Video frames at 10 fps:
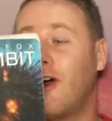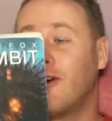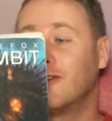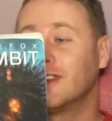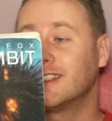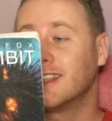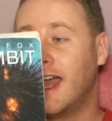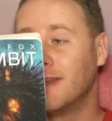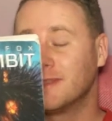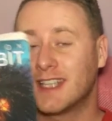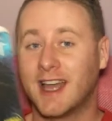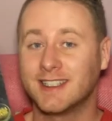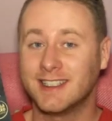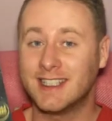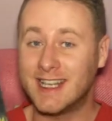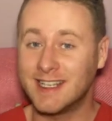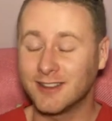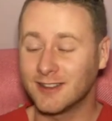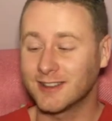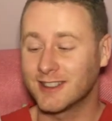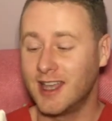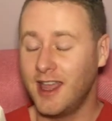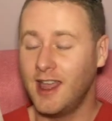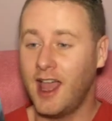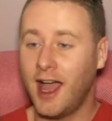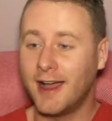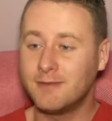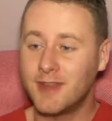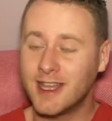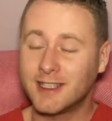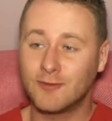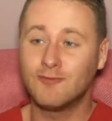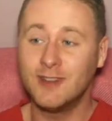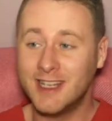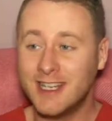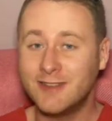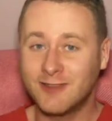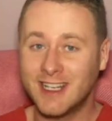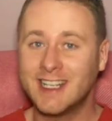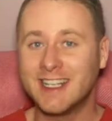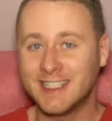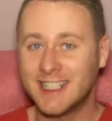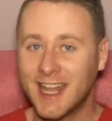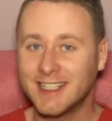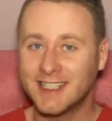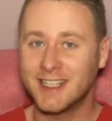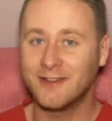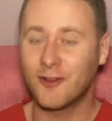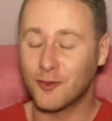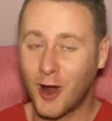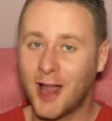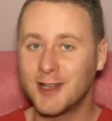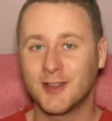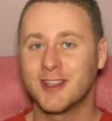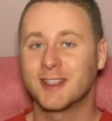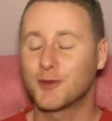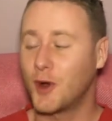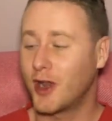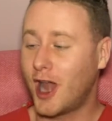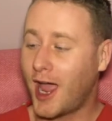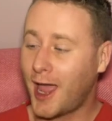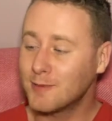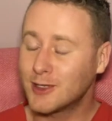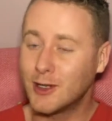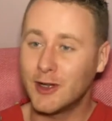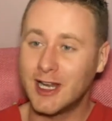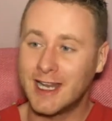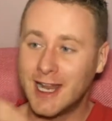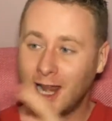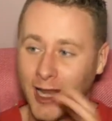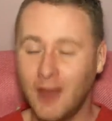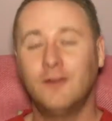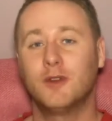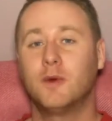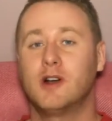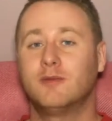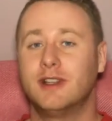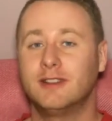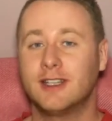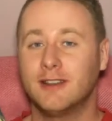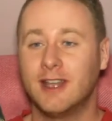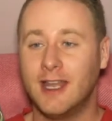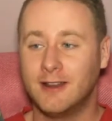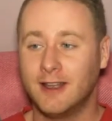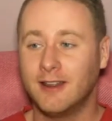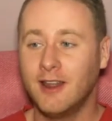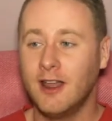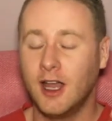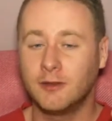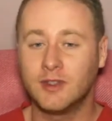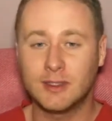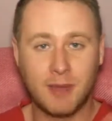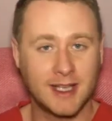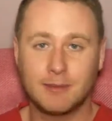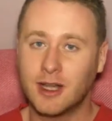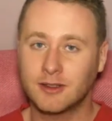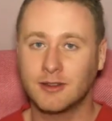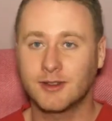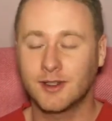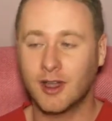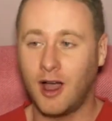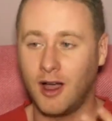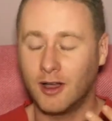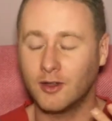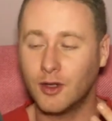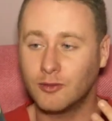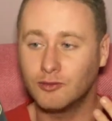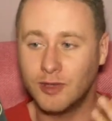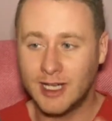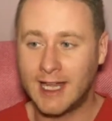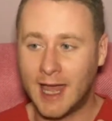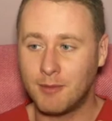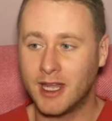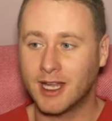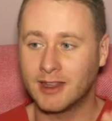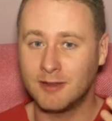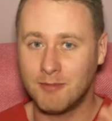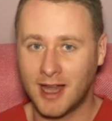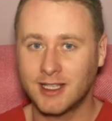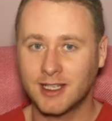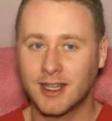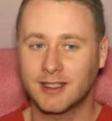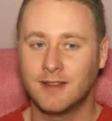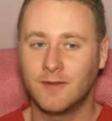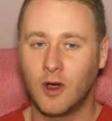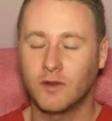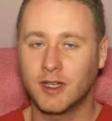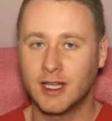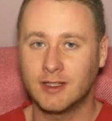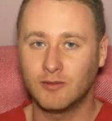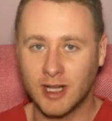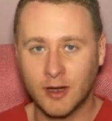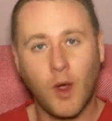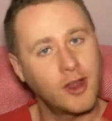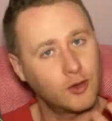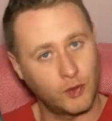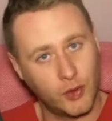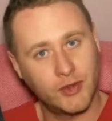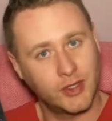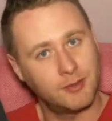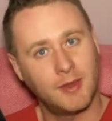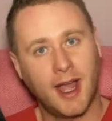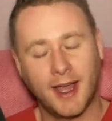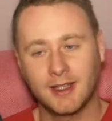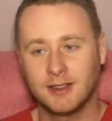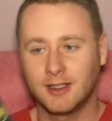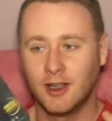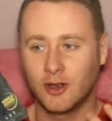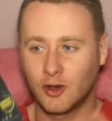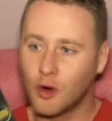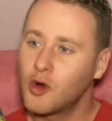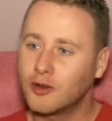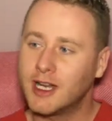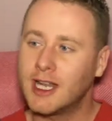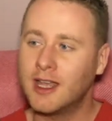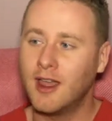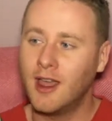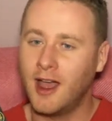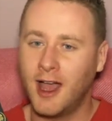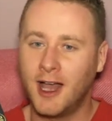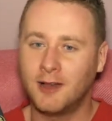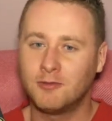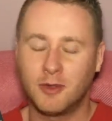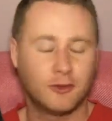of Scattered Needles. It's a really, really intensive ride on this one. I absolutely love the world building in it. The space battles are really epic, and the magic that's involved in it is really quite gruesome and gory, but